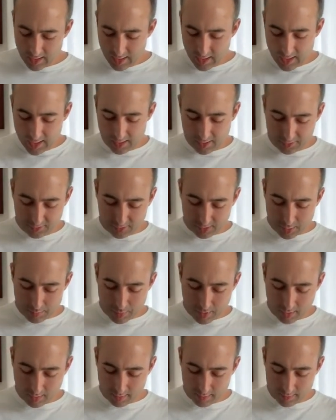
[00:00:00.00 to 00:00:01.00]
And this little
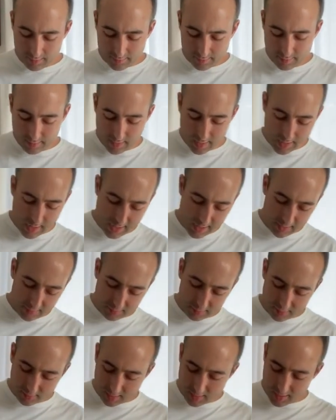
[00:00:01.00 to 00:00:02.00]
part
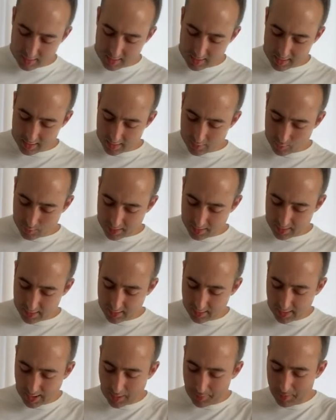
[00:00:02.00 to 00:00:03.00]
hangs within
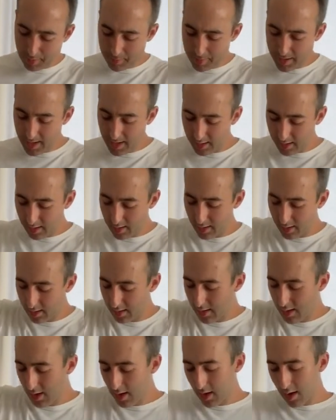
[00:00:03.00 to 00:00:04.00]
the top of the bag
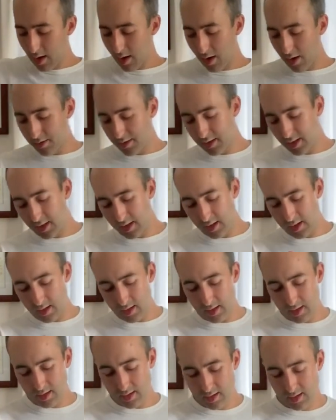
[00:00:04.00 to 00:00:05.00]
on the
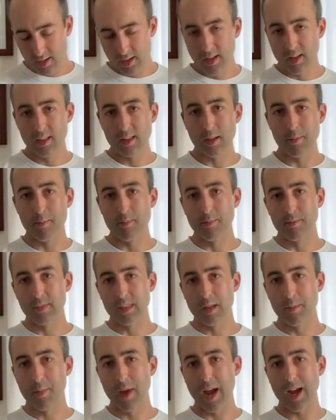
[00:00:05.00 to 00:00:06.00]

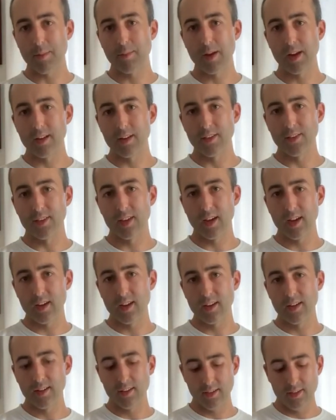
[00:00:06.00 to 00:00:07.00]
back panel
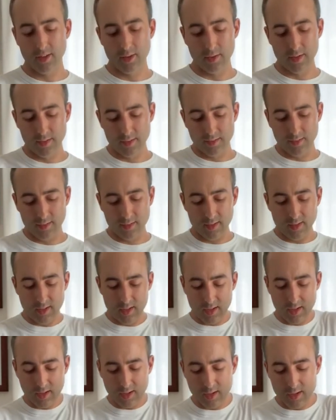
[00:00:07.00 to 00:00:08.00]
side, so it's
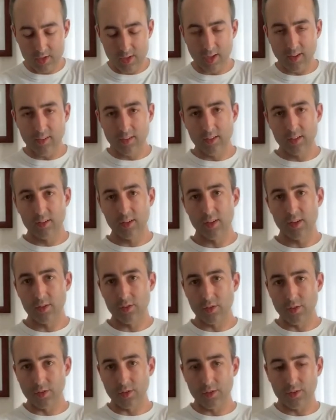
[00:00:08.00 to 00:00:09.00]
adjacent to the
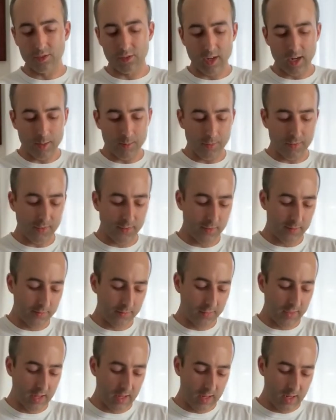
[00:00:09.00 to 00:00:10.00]
shoulder straps,
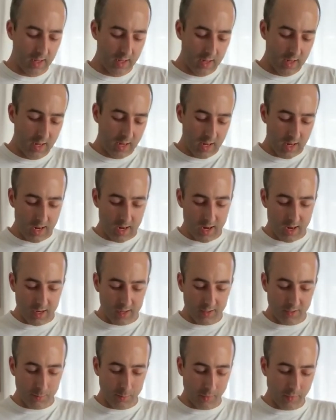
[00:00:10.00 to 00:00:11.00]

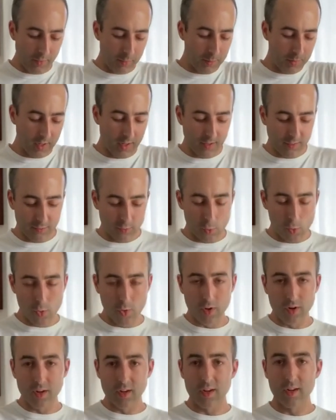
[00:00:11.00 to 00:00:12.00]
and it's a perfect place
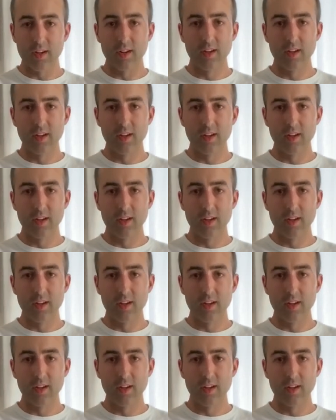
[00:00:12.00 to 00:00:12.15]
for